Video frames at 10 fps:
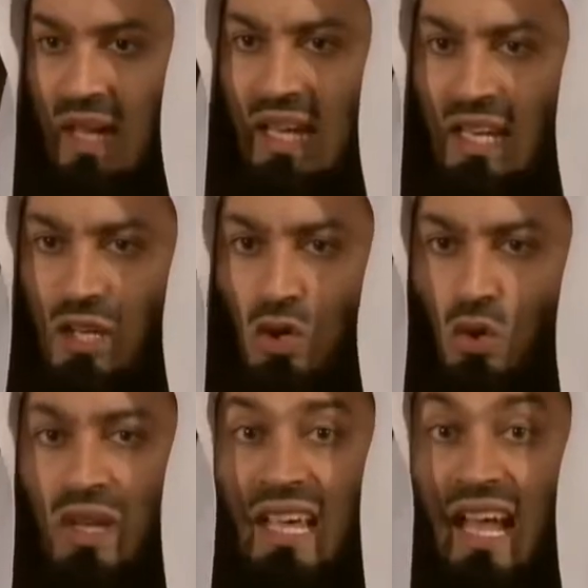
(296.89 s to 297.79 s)
he
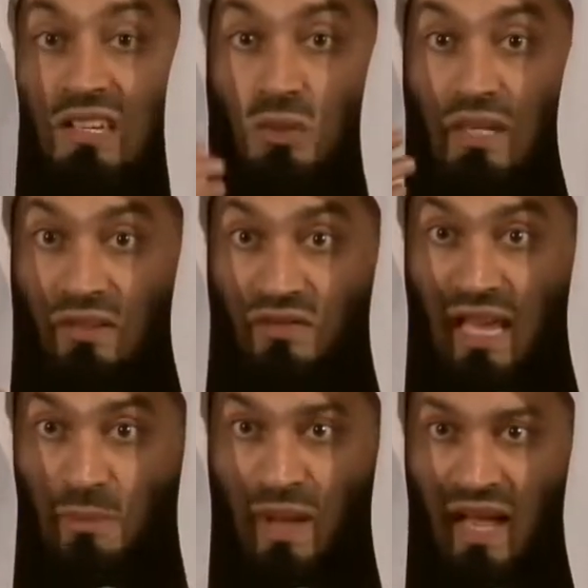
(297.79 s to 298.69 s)
knew he had to give
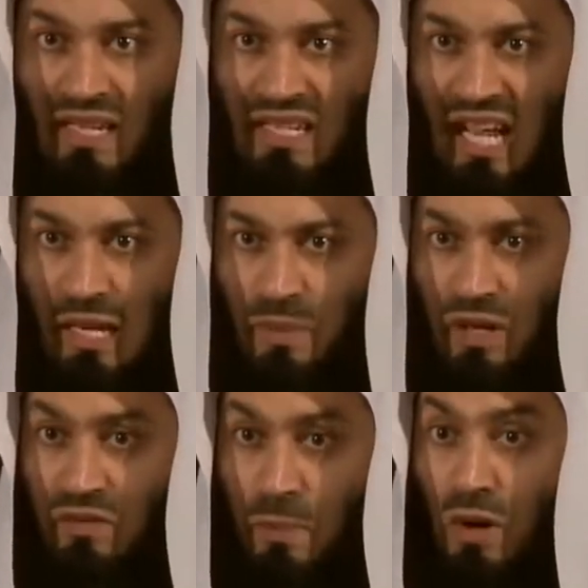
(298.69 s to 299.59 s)
that man a slight
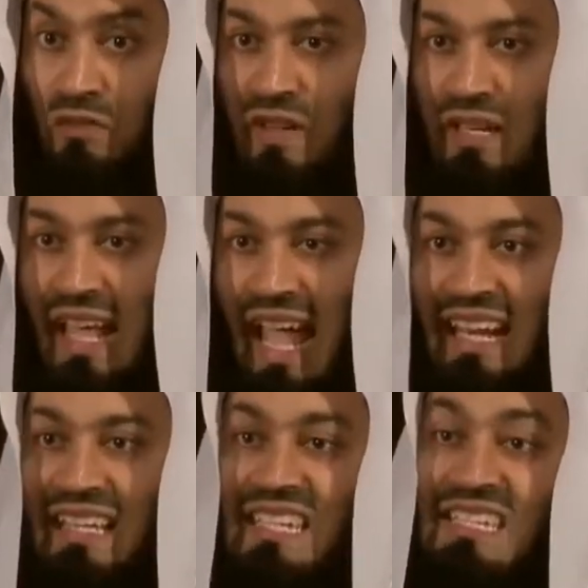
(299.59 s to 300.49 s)
bit of a profit,
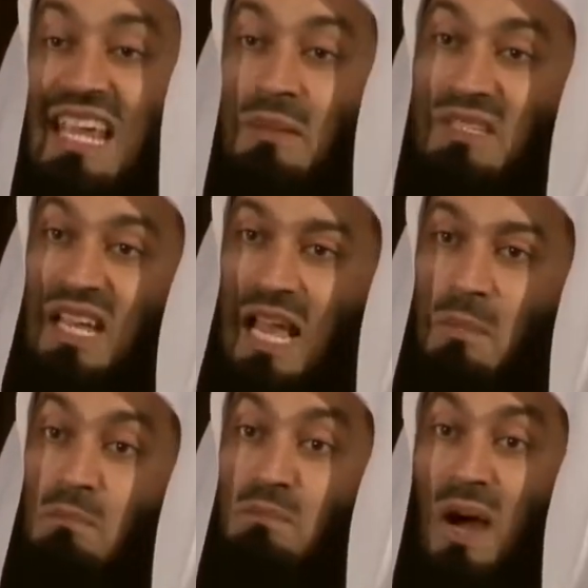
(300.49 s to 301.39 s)
and at the same
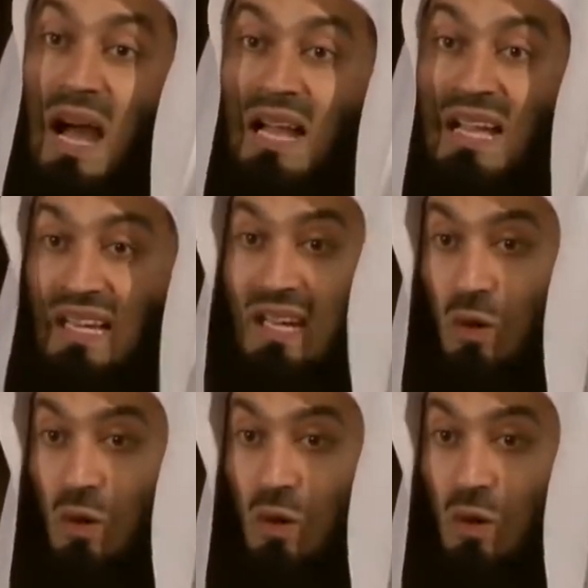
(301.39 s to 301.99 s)
time bargain